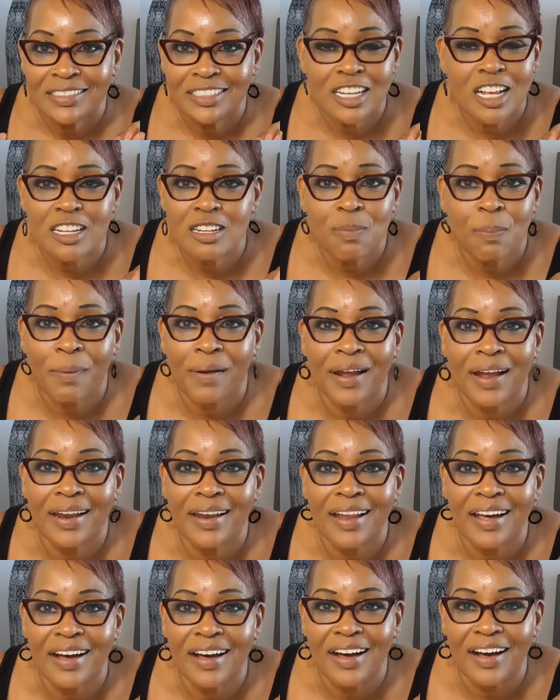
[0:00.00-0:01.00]
just
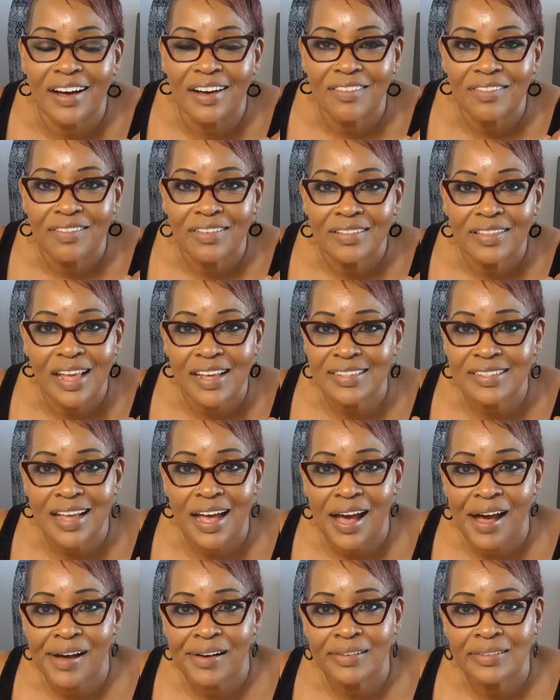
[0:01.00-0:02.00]
spread love. That's
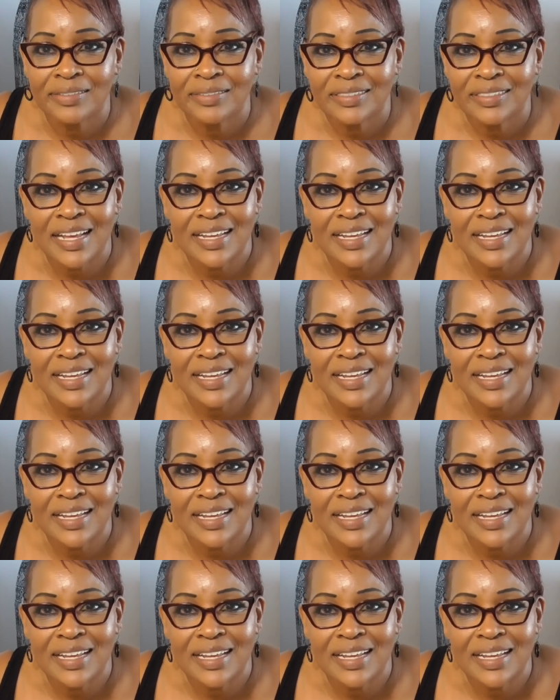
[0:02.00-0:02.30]
all.